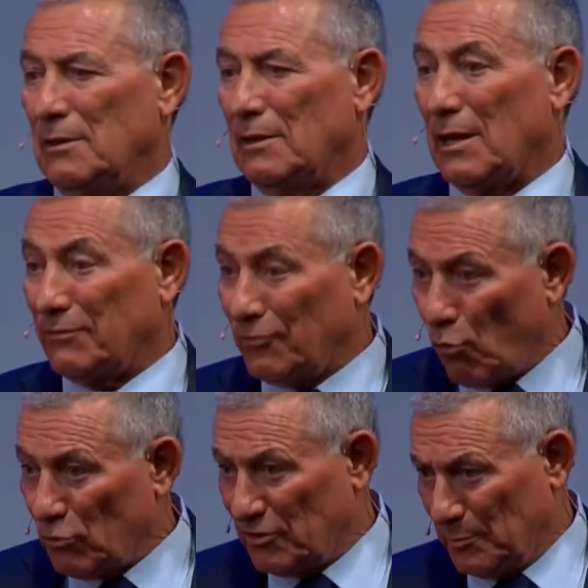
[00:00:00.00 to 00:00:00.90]
life
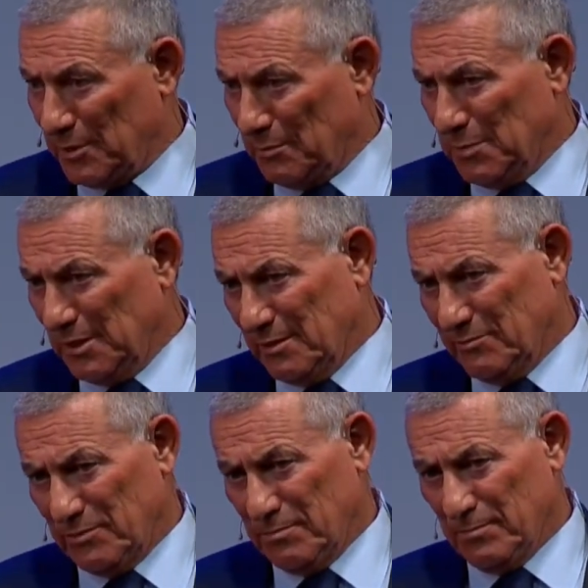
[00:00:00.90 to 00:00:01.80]
concept and belief,
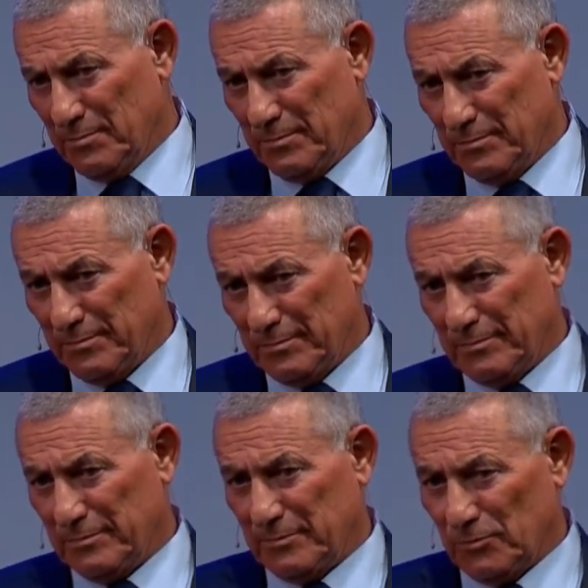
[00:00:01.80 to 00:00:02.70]

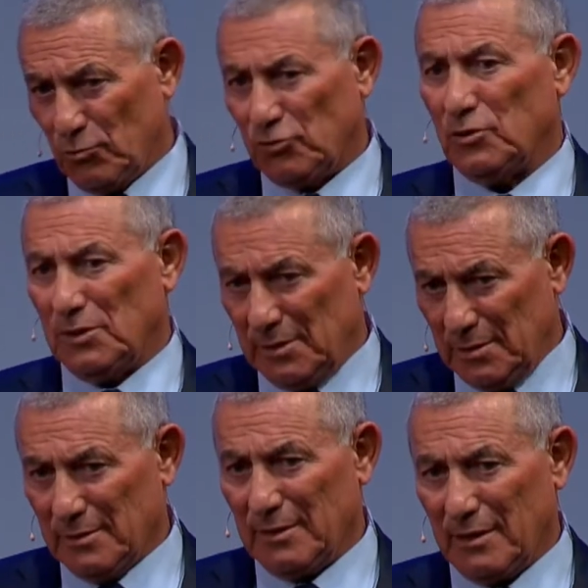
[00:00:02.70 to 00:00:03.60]
we should
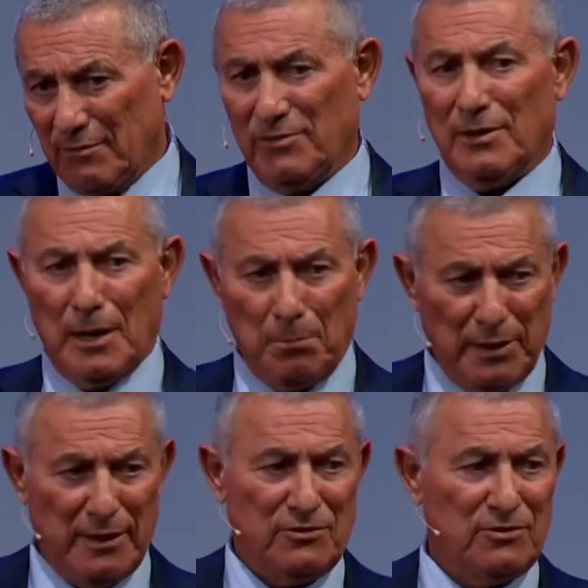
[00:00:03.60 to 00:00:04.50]
have a
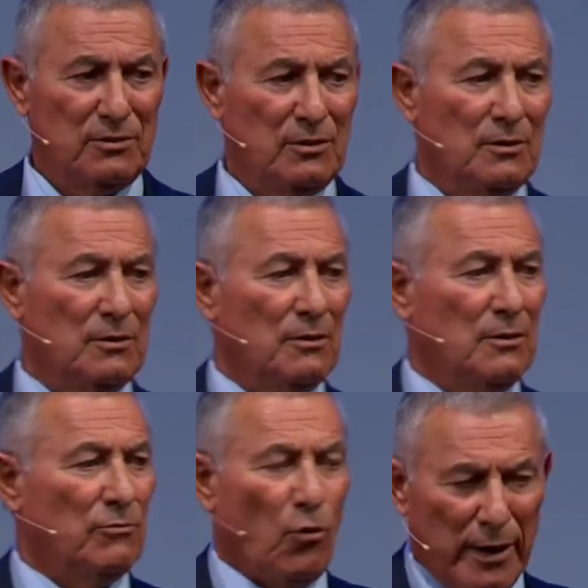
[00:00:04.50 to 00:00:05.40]
place
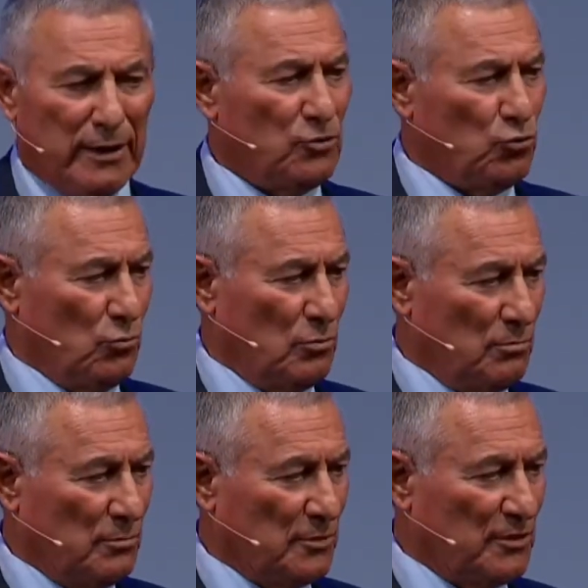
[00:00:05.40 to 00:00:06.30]
for any Jew.
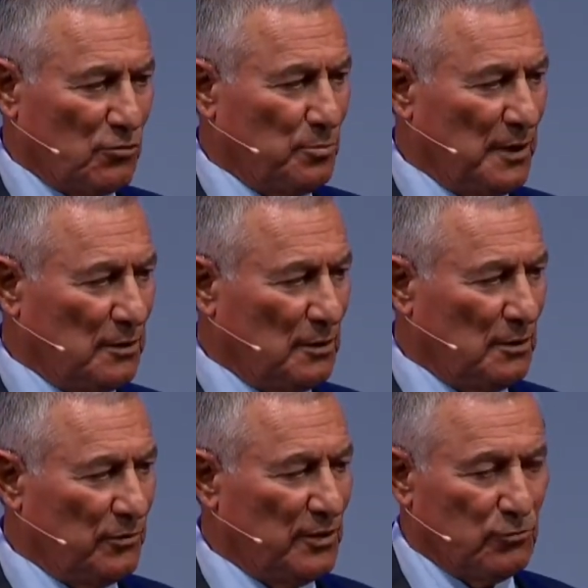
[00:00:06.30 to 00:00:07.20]
It doesn't matter
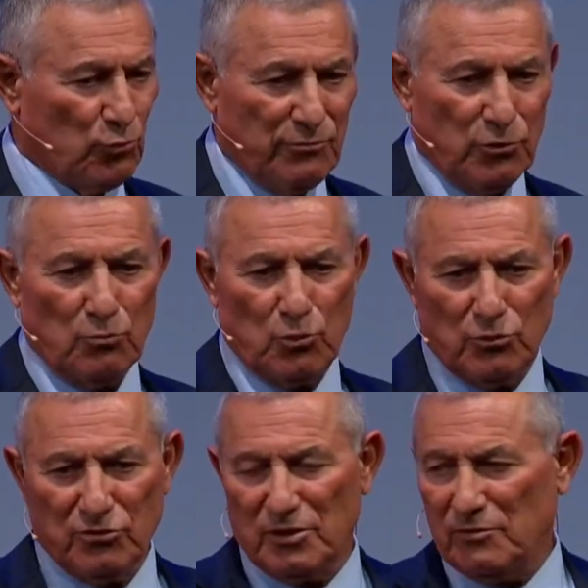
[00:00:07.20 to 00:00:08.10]
if he's Reform,
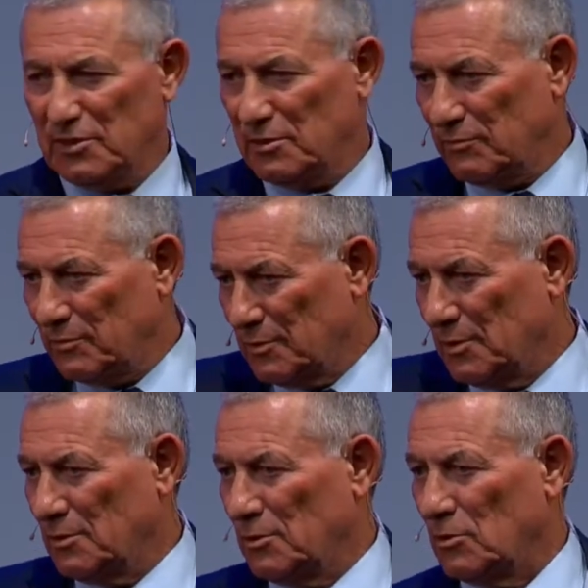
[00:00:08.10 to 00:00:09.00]
Conservative,
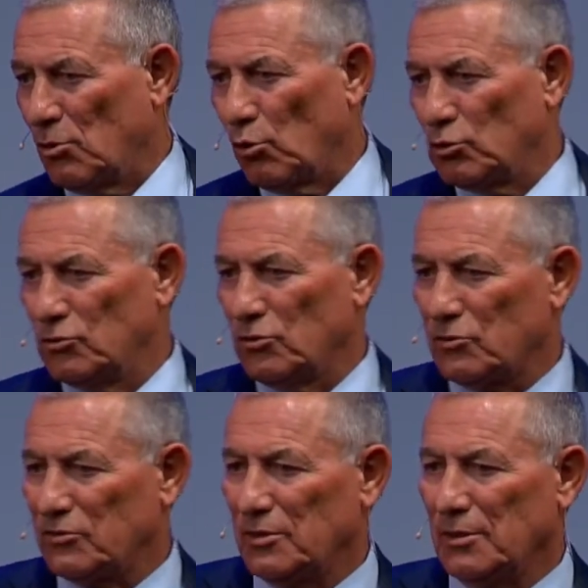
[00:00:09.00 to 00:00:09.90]

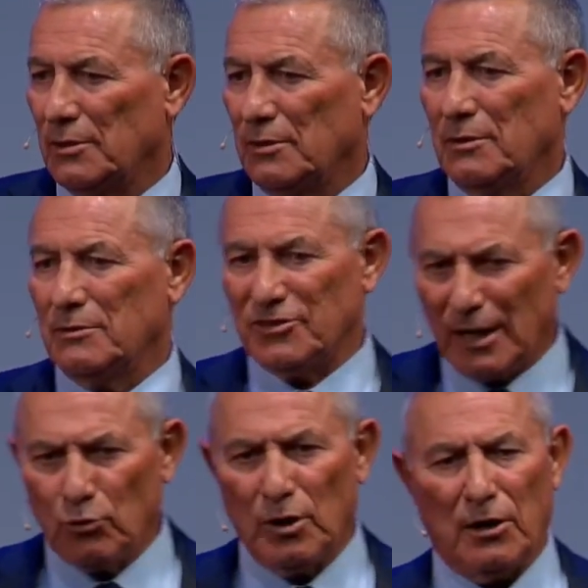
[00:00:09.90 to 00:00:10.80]
Orthodox,
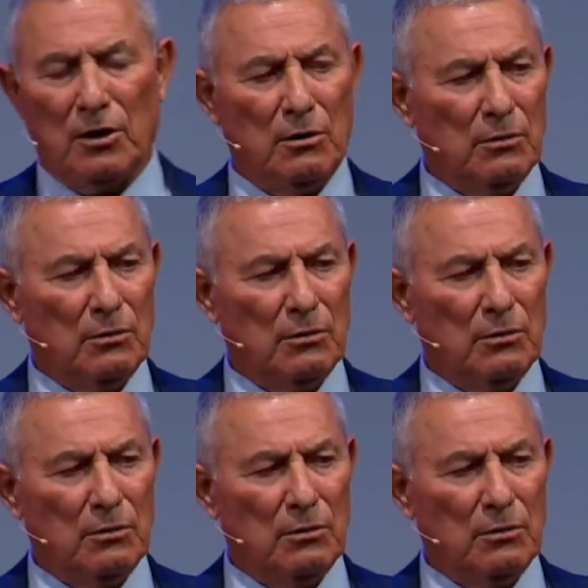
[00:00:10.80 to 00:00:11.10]
secular.